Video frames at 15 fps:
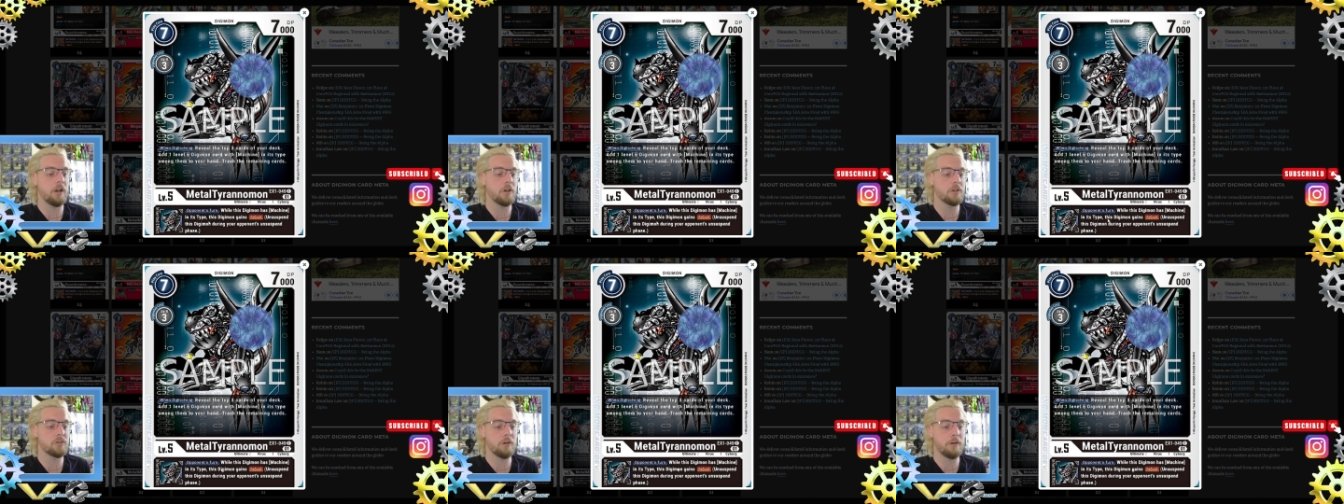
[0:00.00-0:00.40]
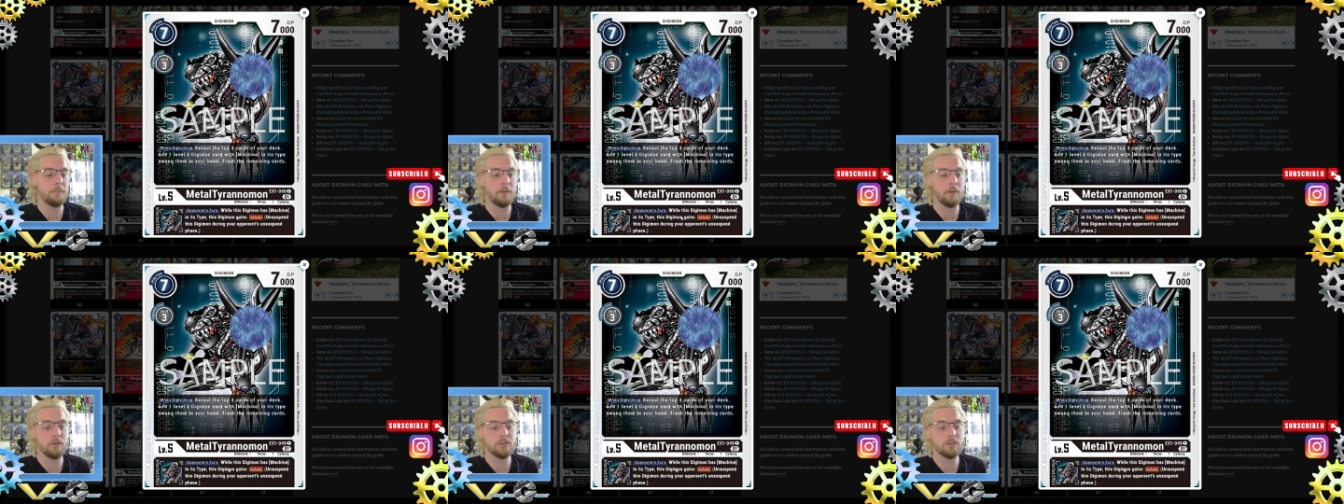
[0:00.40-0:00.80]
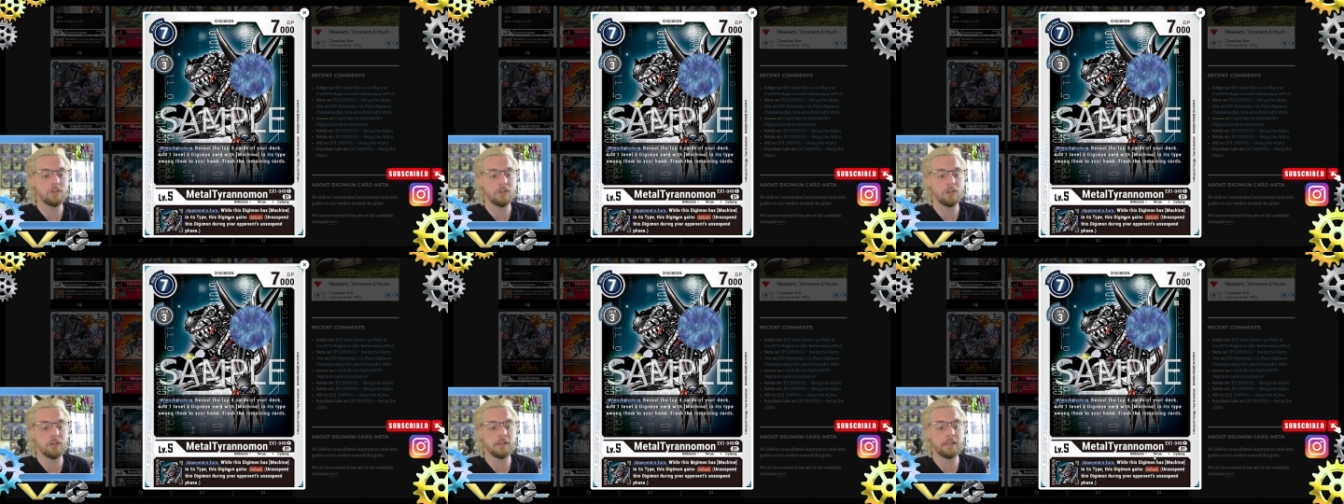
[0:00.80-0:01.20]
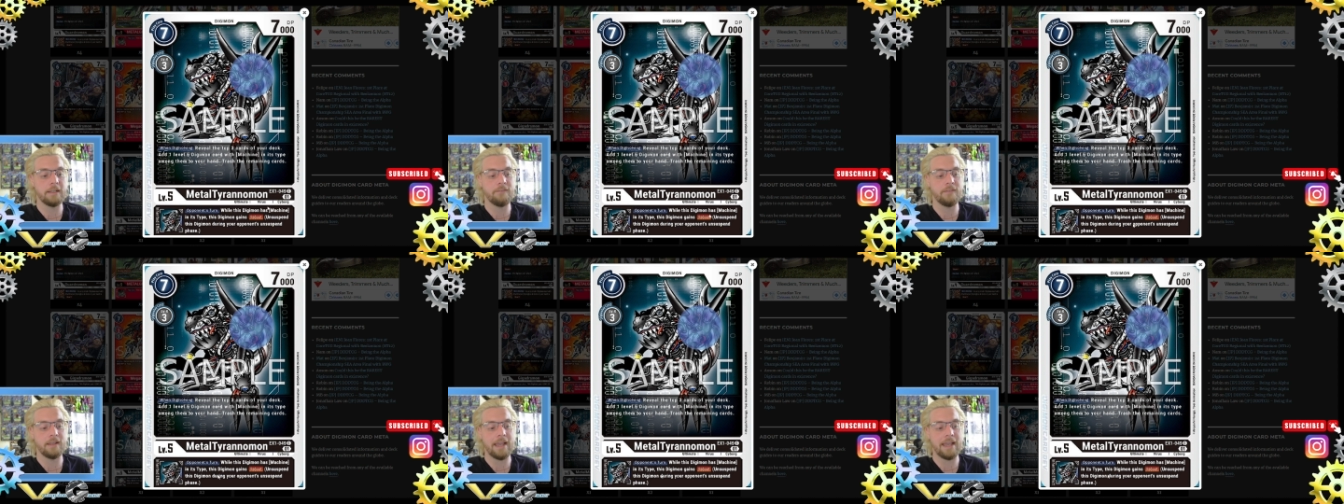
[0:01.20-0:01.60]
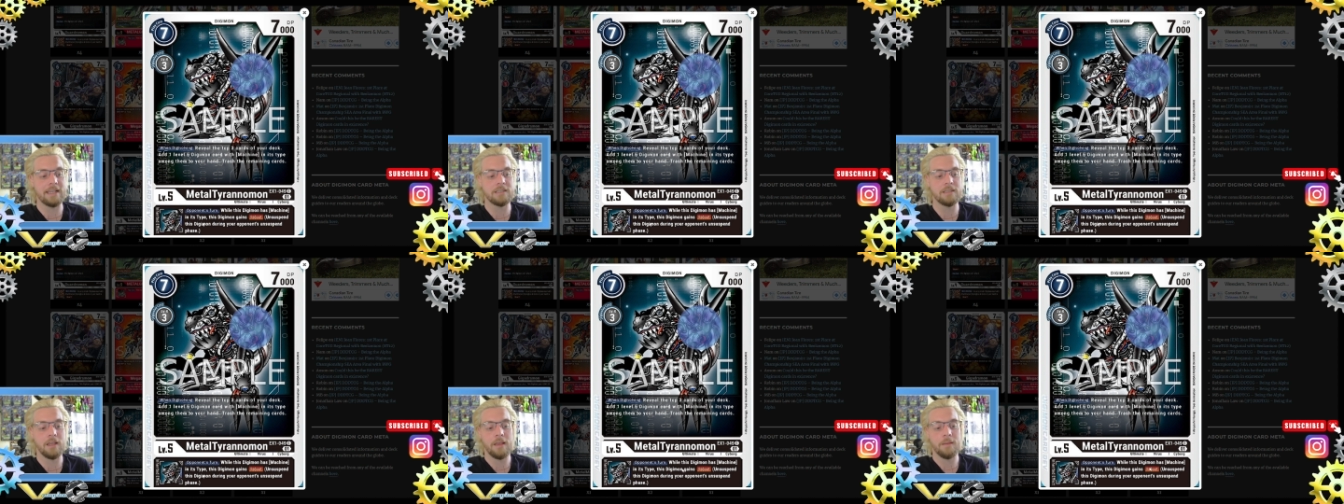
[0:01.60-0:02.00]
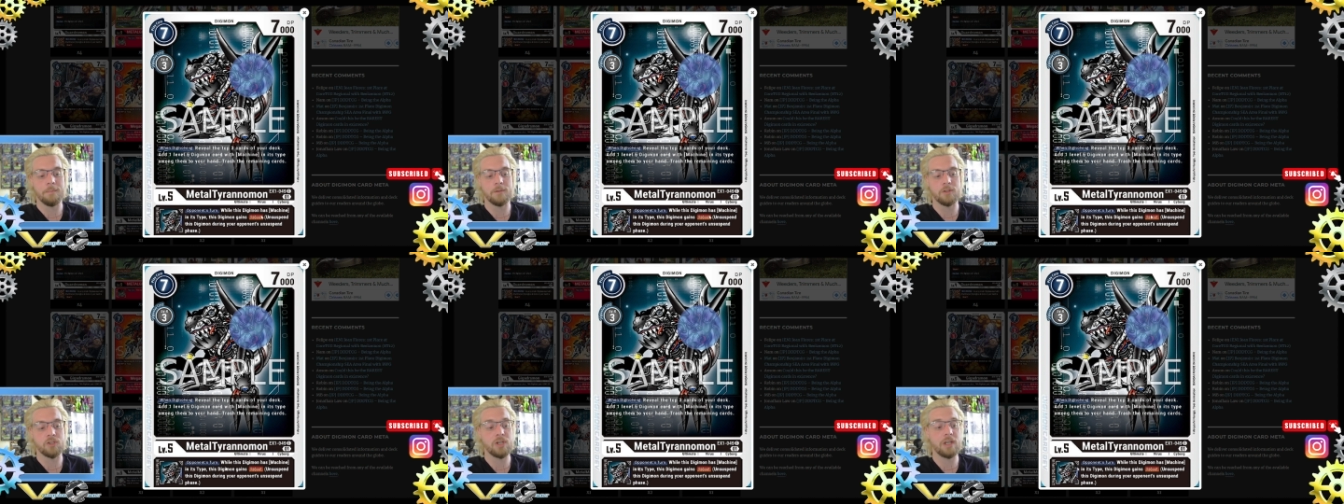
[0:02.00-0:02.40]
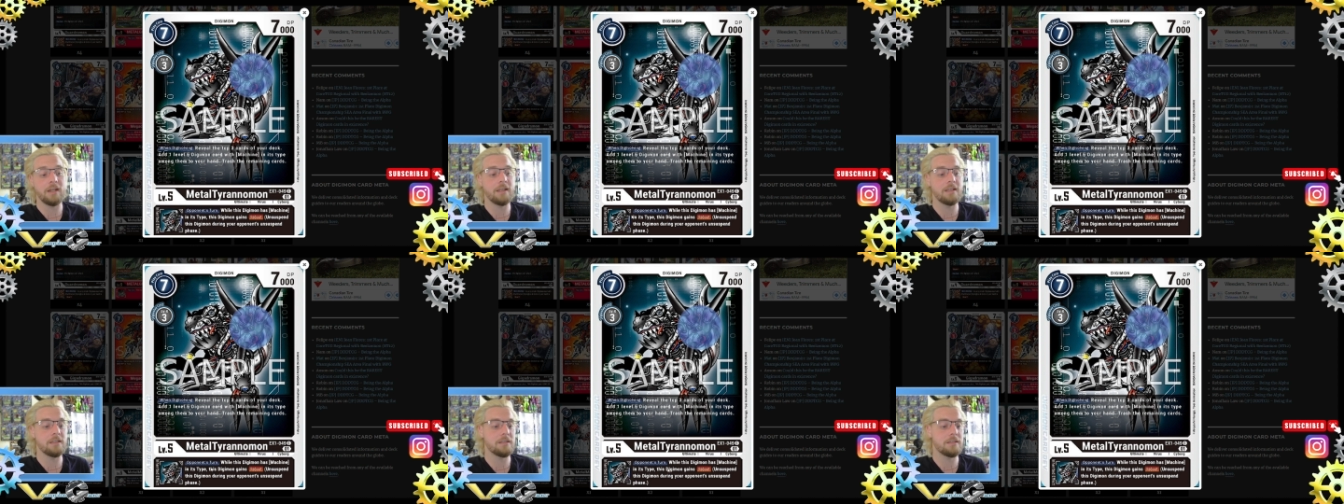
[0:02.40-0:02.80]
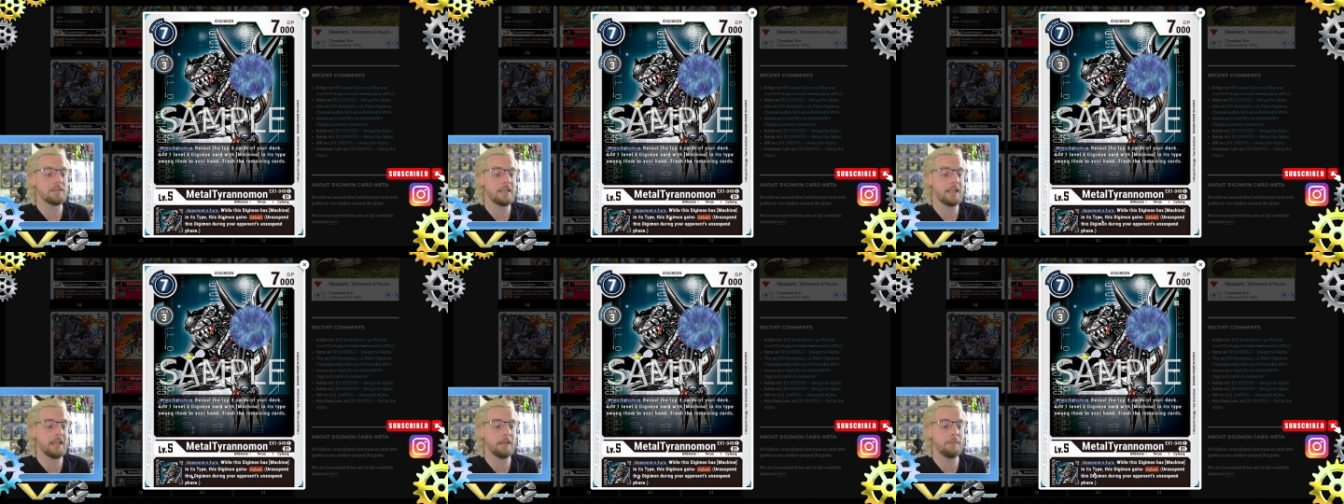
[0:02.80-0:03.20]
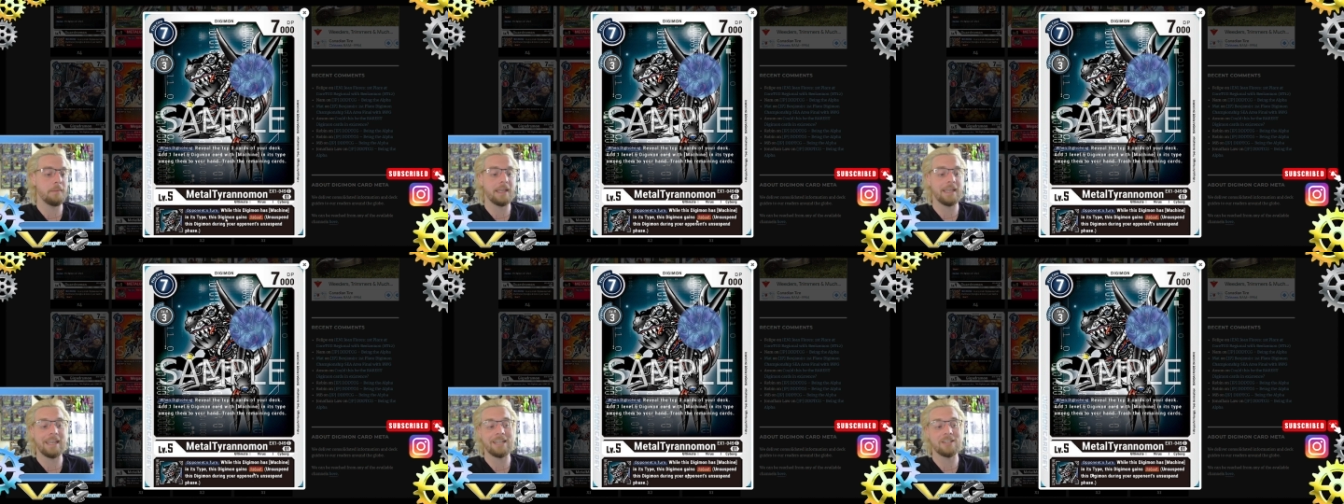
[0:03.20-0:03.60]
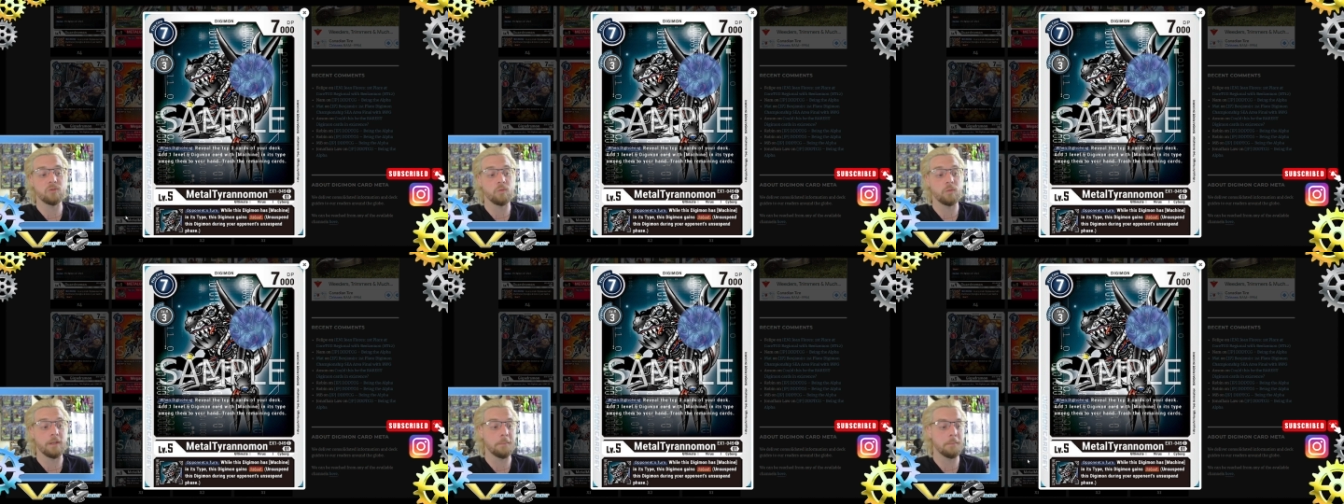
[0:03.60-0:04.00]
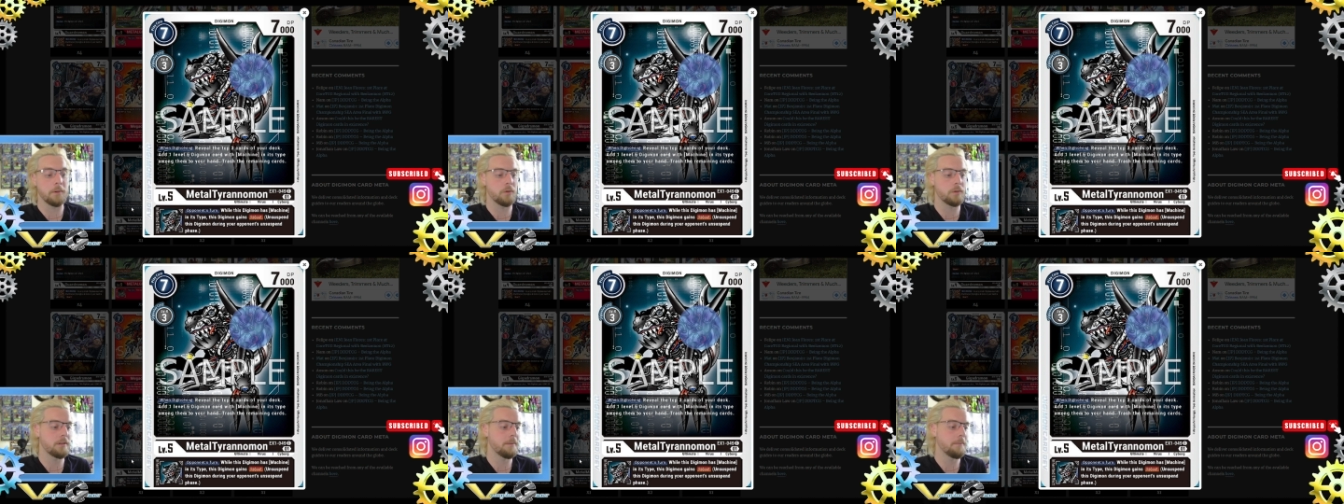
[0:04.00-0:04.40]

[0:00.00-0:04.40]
Also, opponent's turn, if it has Machinist type, it gains Reboot.